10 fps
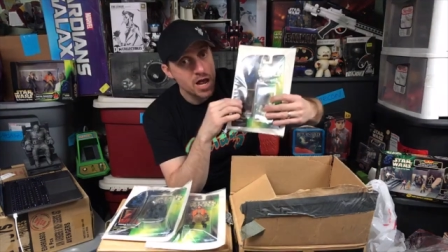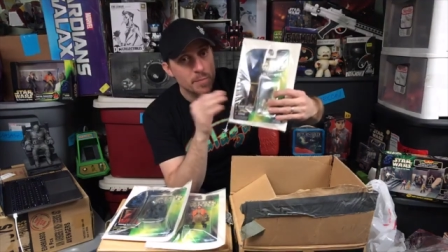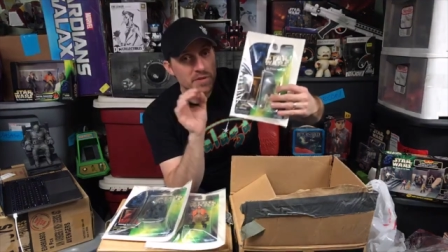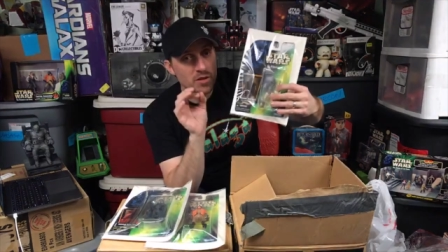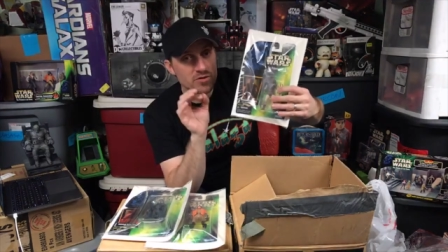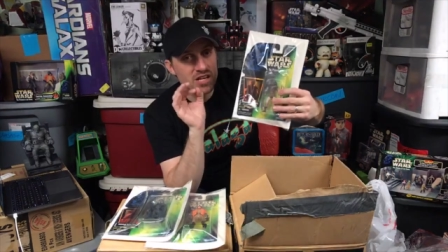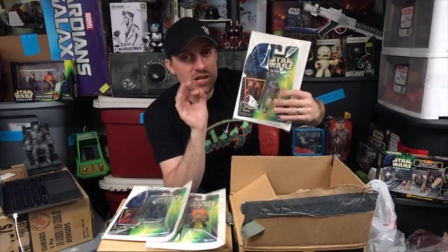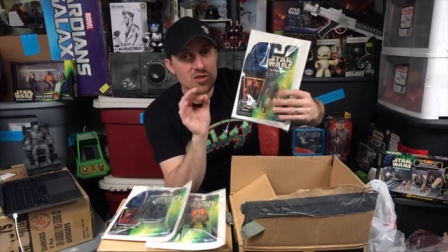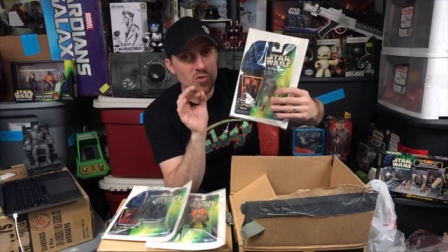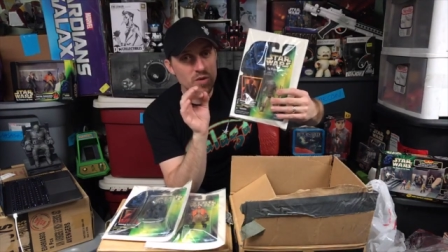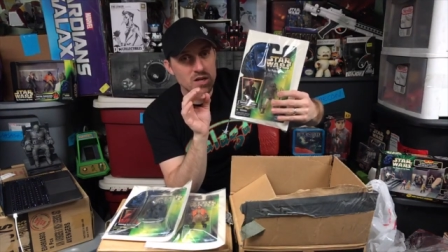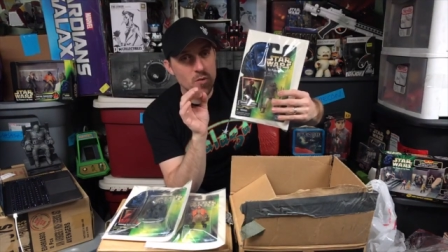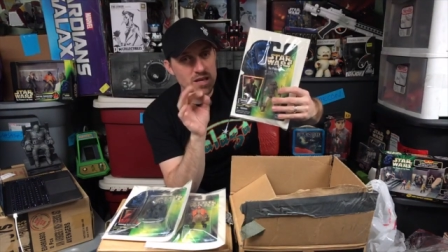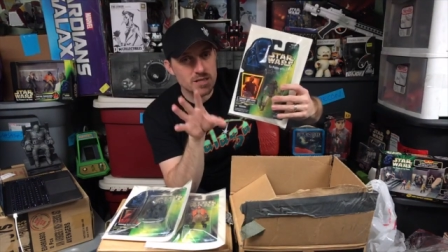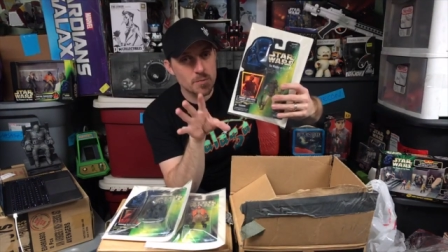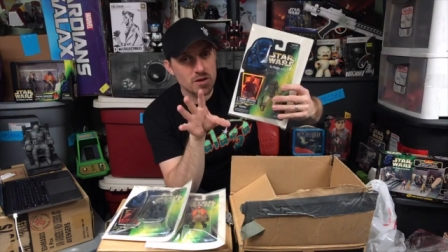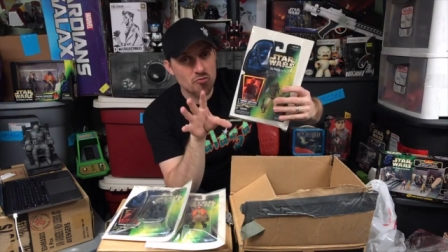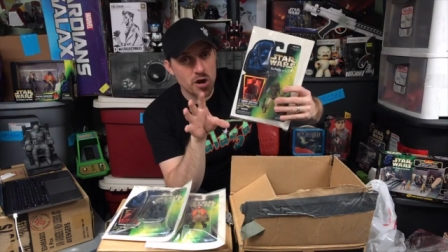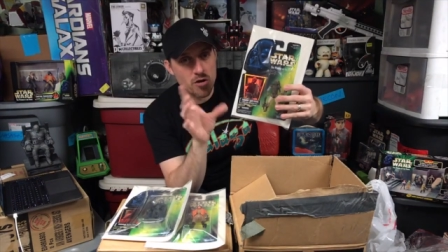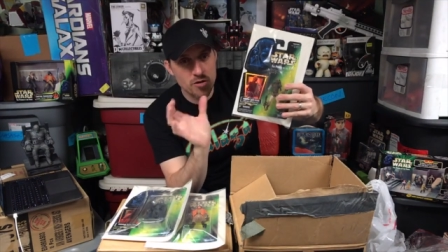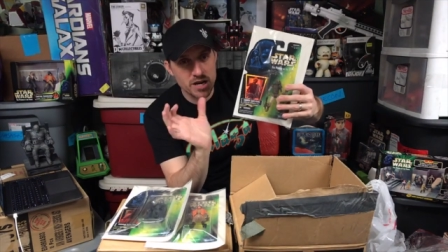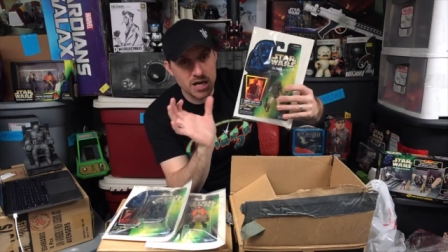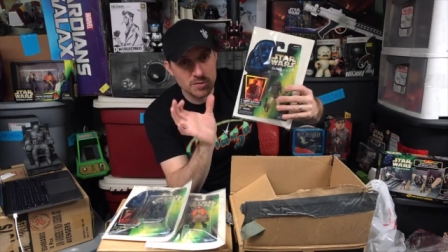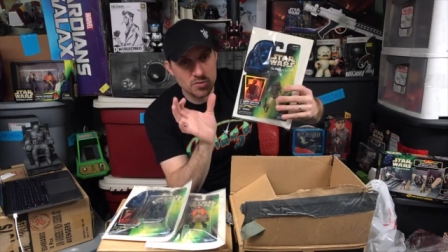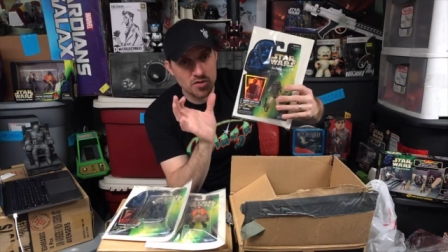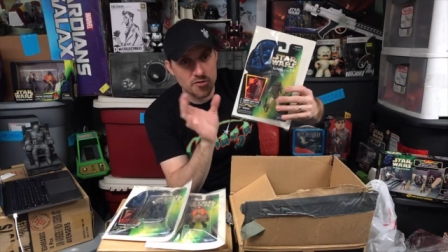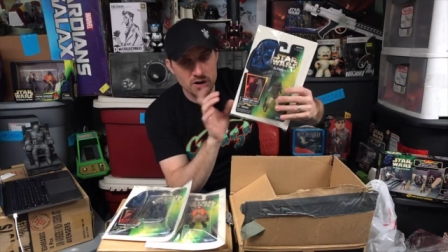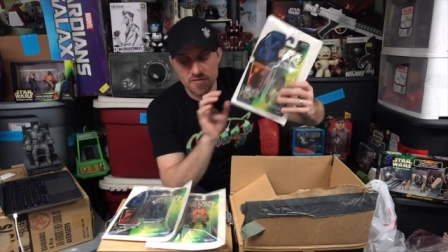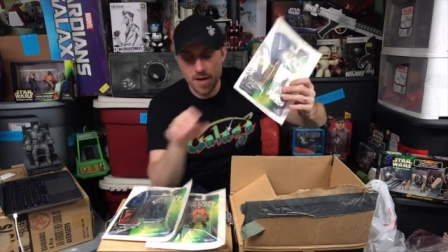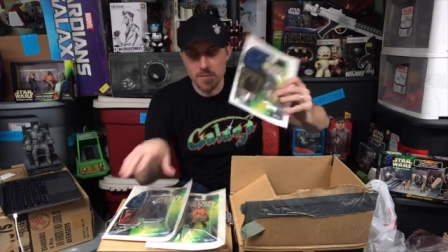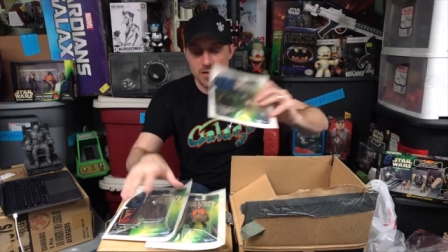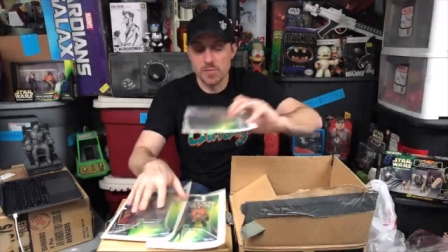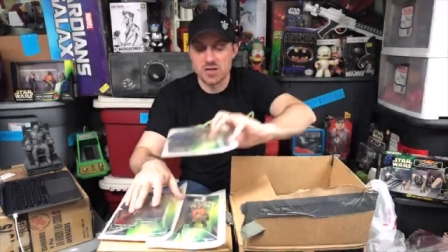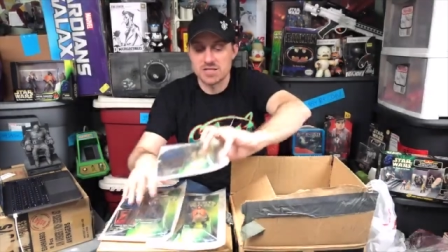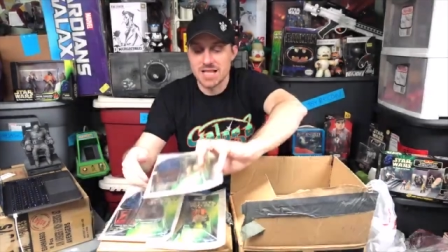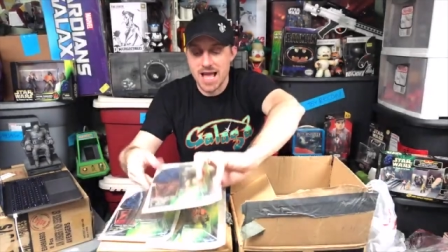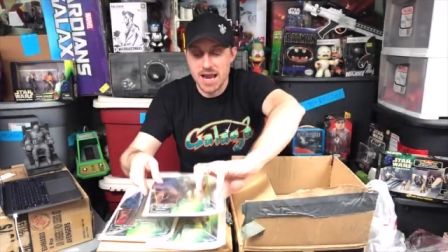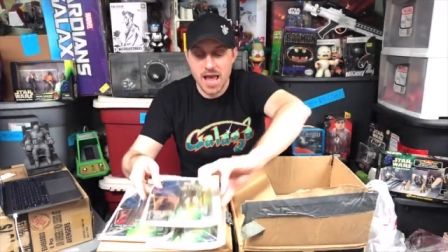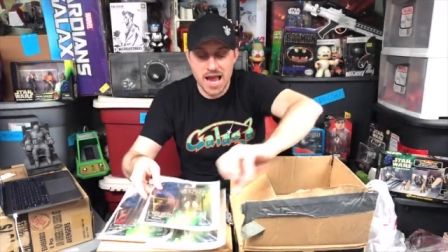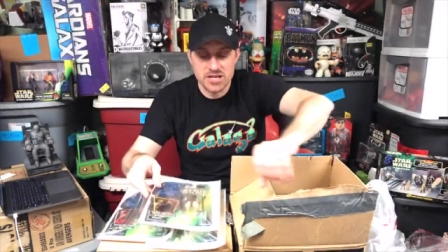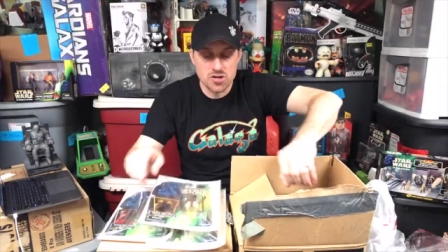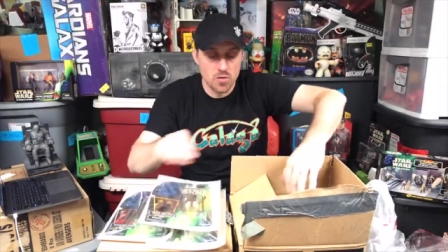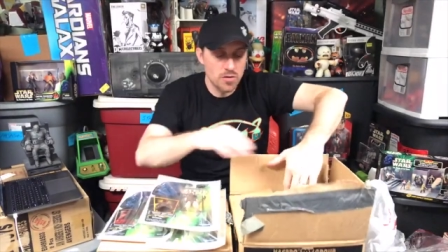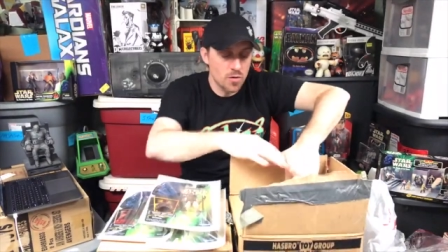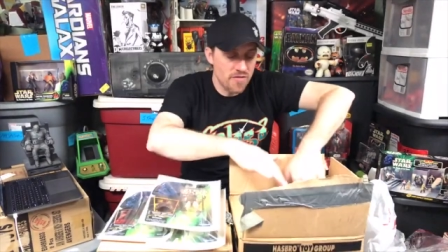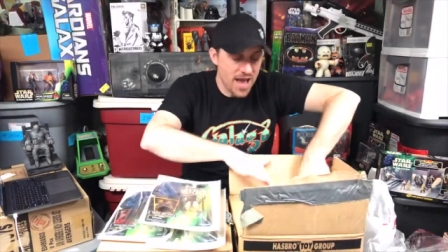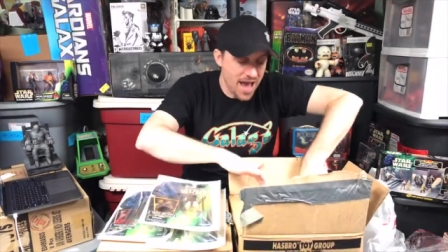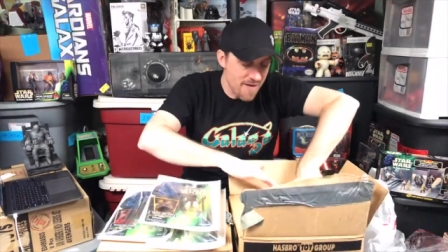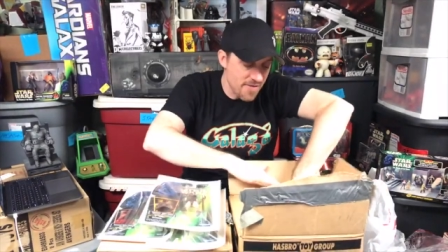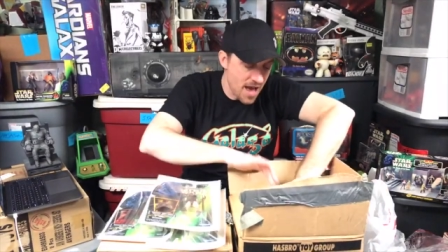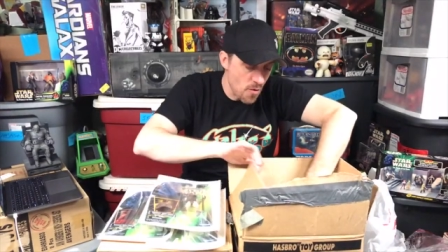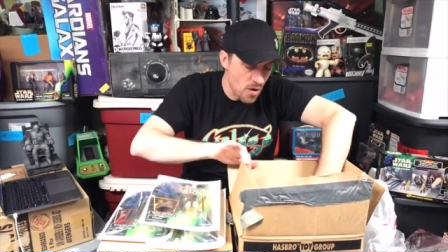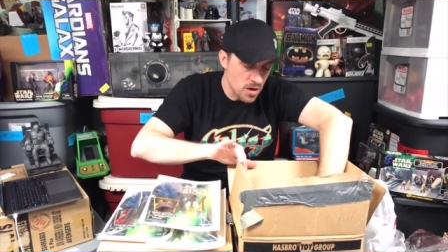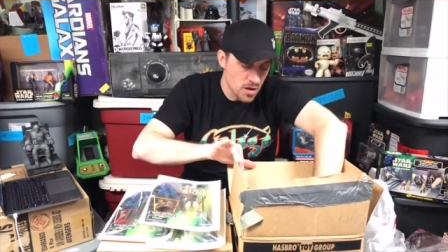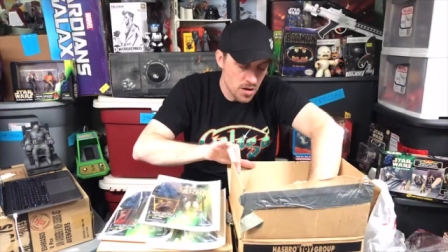But there's another Weakway. It's a bit rarer, and he comes with a 35mm slide. I don't know if I have that one.